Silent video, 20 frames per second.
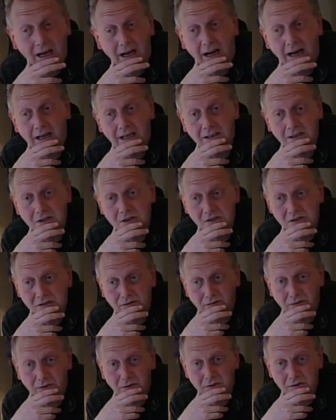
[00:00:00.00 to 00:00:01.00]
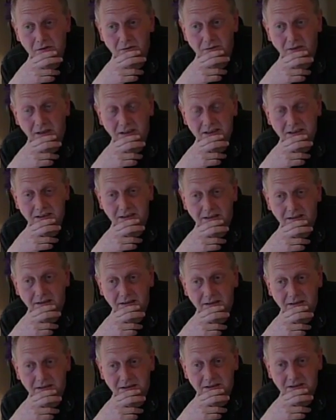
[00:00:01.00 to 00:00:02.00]
And just a few sort of nice
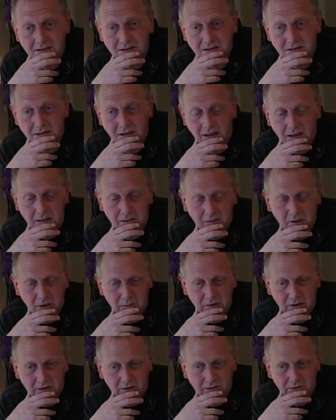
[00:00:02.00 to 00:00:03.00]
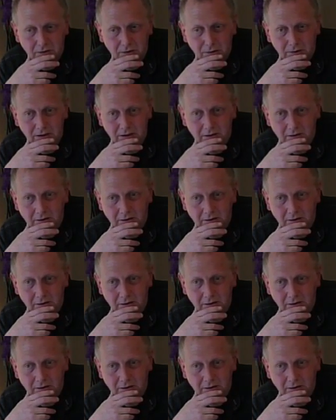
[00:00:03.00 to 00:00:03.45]
ideas coming through